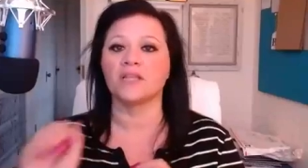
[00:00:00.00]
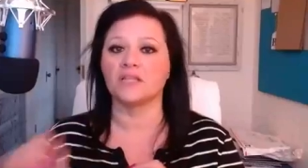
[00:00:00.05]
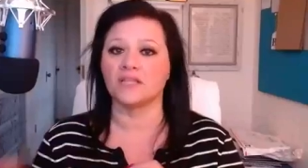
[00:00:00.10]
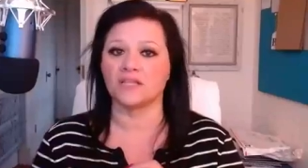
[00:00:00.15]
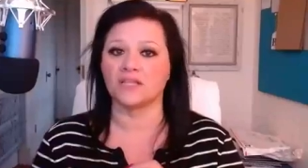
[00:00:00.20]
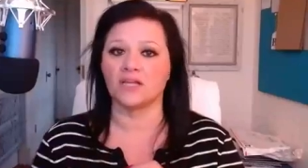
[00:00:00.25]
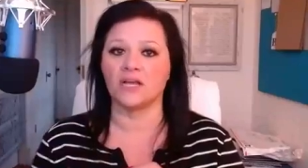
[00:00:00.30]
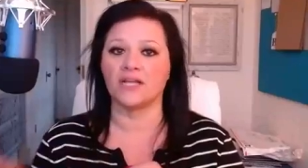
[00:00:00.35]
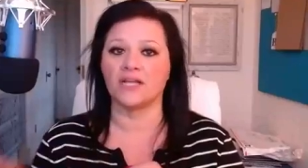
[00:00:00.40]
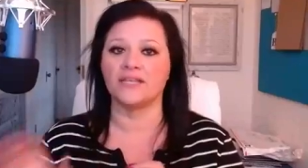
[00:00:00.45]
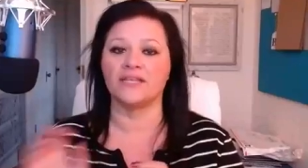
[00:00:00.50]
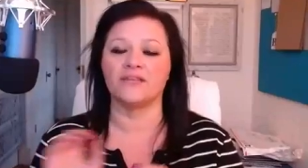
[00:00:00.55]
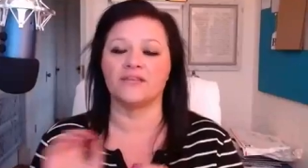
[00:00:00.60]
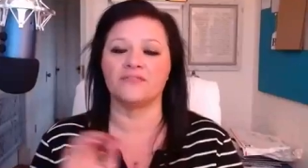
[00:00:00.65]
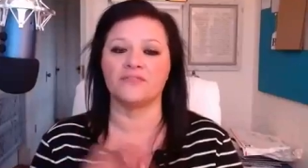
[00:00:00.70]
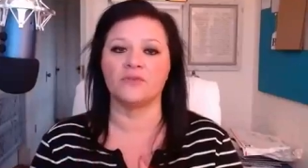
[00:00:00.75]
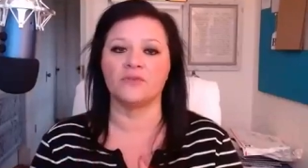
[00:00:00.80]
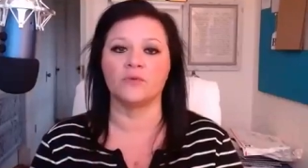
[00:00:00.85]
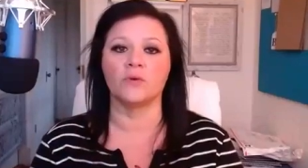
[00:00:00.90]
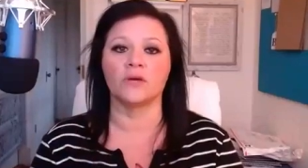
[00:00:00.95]
click on
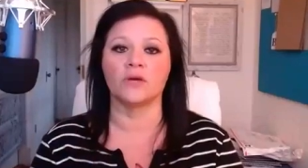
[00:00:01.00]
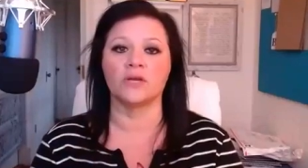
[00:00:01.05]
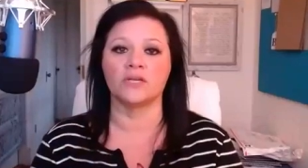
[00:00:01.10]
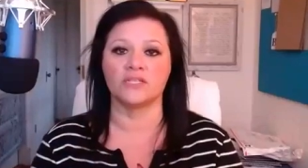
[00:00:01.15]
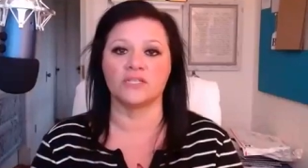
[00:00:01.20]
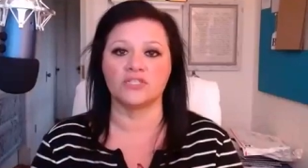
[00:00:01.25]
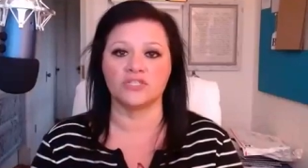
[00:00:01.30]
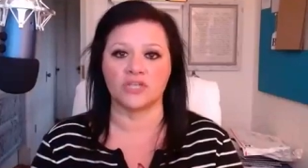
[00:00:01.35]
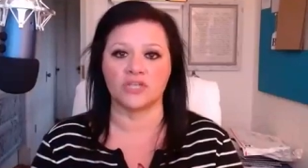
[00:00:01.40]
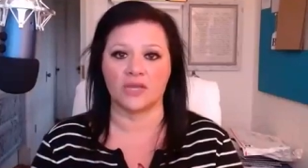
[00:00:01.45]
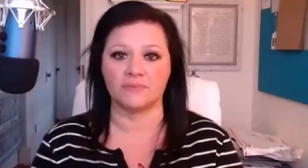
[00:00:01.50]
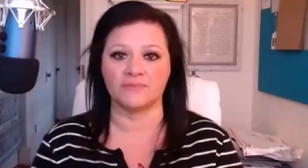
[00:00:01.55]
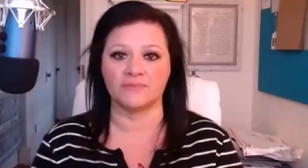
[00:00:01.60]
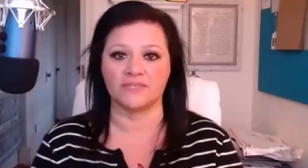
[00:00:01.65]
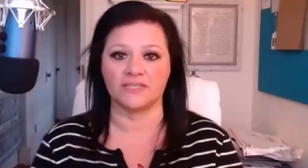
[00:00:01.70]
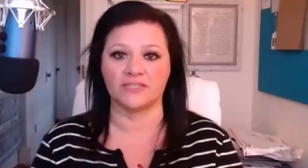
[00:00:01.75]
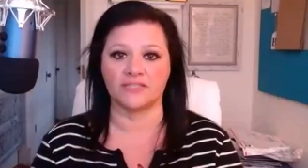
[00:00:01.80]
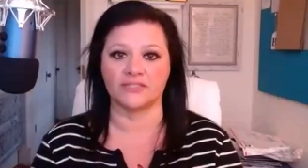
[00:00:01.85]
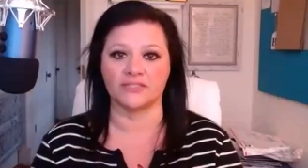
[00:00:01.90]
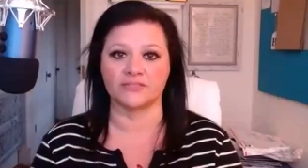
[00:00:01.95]
if you are a job
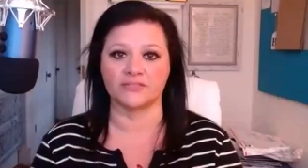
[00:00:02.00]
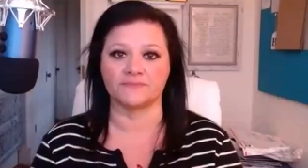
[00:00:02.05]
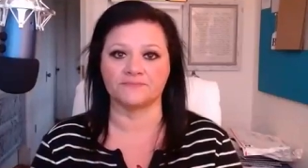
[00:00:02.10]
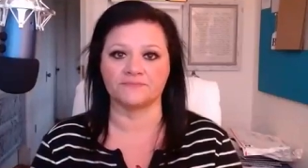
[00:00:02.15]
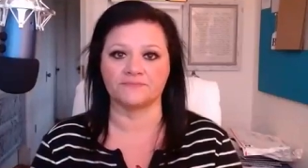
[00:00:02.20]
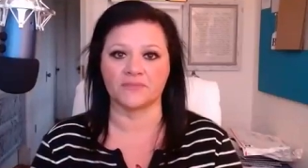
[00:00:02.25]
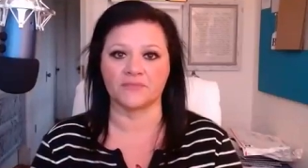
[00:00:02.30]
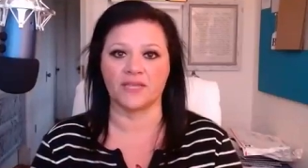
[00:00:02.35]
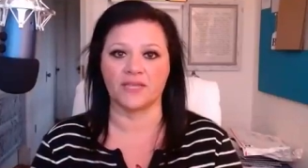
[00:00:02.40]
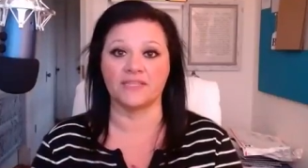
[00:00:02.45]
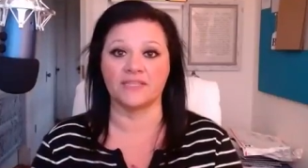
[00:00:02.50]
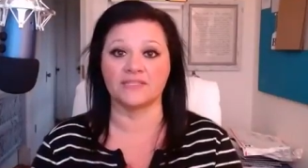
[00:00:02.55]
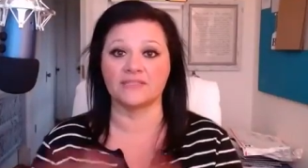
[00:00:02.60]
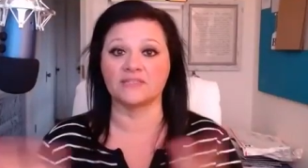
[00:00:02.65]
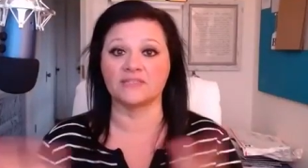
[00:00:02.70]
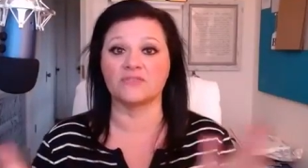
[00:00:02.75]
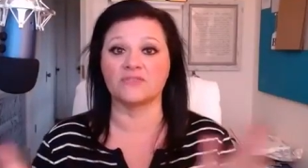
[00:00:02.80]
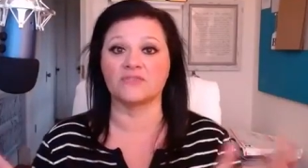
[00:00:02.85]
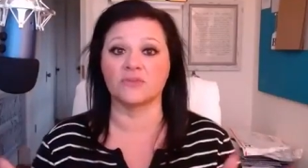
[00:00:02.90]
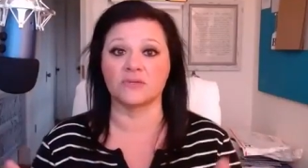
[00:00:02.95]
seeker. Okay.
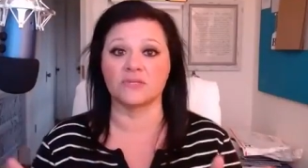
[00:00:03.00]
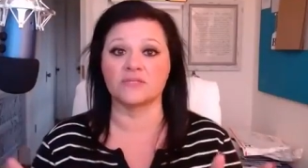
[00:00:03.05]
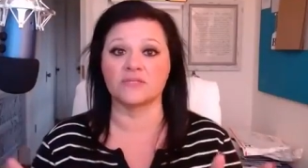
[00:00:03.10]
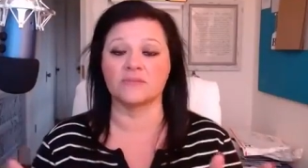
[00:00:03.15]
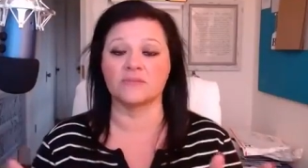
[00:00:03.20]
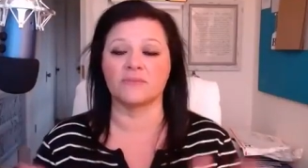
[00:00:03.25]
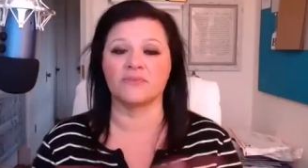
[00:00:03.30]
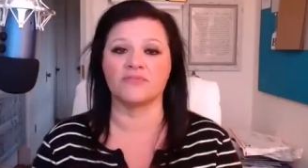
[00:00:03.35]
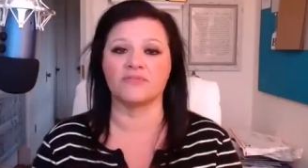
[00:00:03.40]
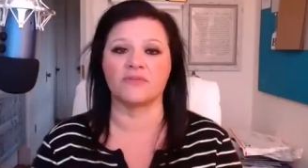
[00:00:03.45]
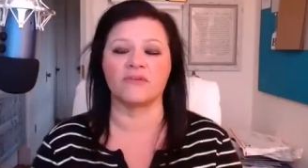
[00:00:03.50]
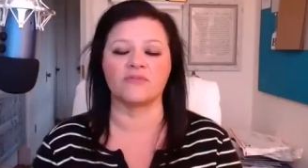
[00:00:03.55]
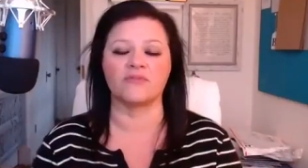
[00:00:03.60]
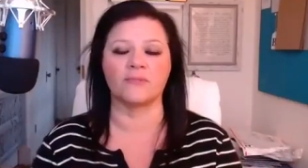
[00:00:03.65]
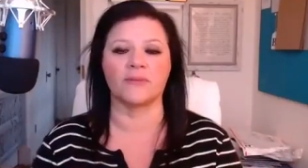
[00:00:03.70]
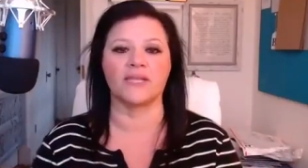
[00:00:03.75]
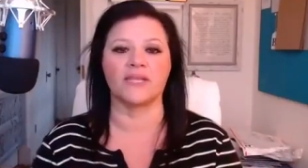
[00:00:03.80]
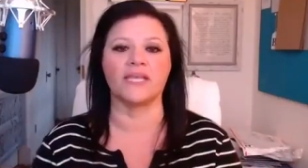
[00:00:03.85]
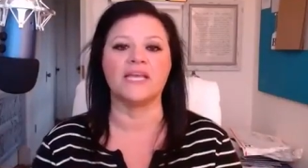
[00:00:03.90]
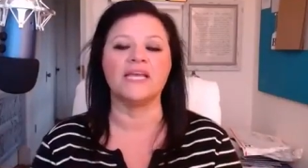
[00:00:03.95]
This is for, this be for
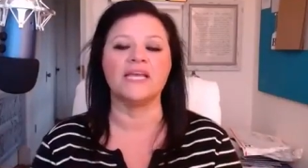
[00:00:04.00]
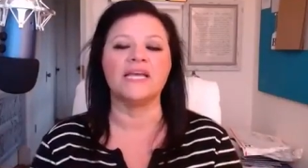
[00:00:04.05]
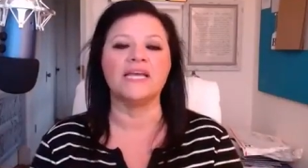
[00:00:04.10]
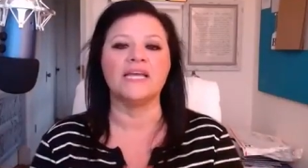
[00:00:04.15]
everybody.